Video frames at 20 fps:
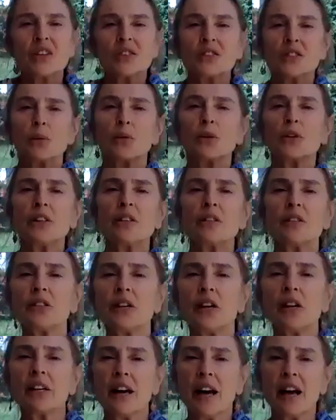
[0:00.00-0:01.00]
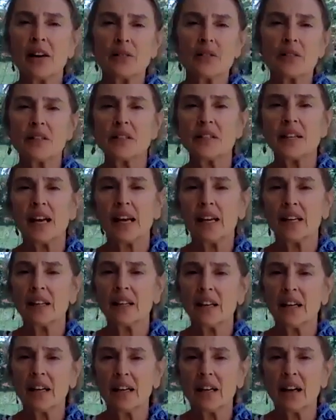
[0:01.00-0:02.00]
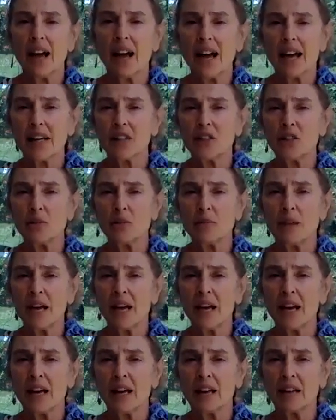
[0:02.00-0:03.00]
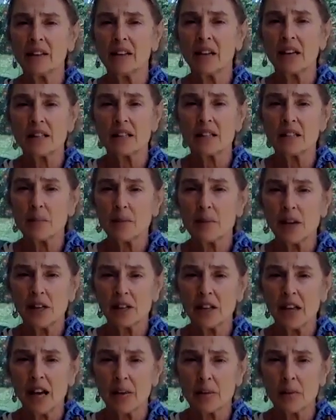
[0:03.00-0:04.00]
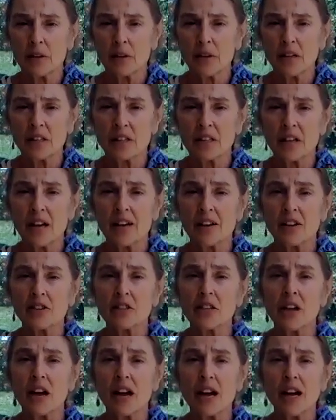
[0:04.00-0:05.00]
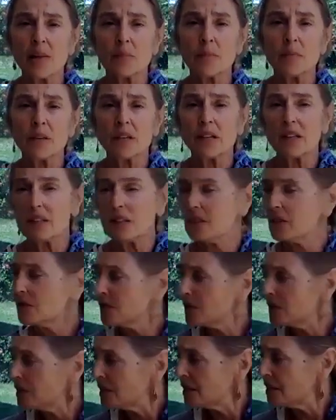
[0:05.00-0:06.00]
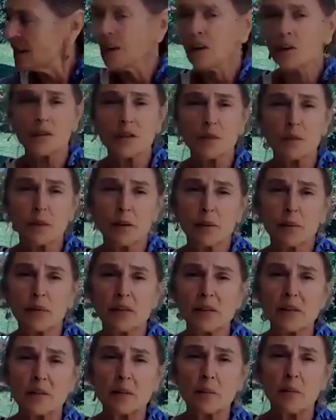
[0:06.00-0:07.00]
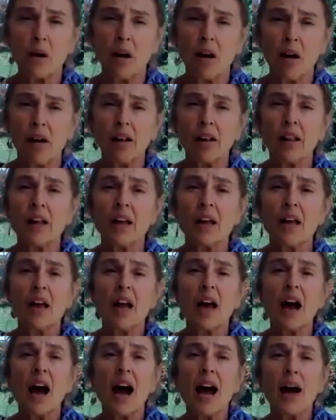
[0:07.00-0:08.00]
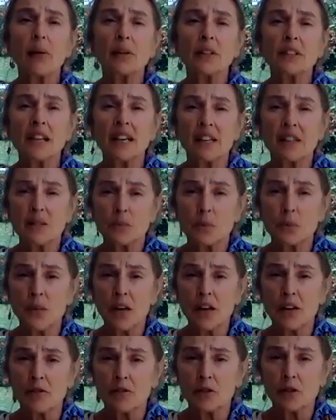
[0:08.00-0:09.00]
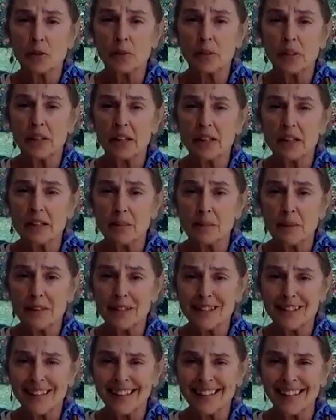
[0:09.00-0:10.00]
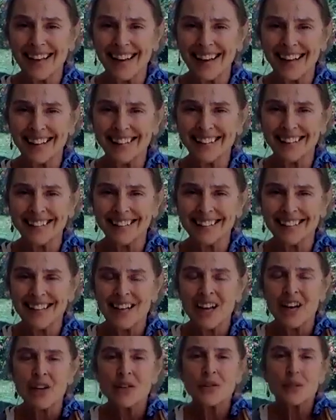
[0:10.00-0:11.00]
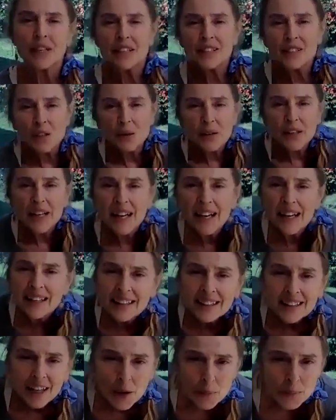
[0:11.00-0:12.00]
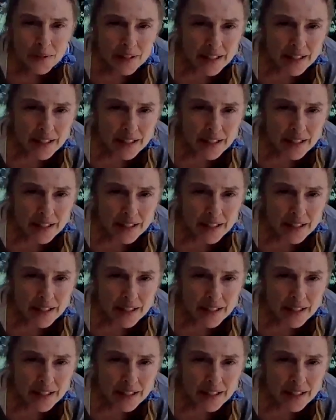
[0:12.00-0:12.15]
So we're going to start out standing, and you may not see me on camera the entire time because of the terrace being pretty small. I will take us through that verbally as best I can. So let's go ahead and come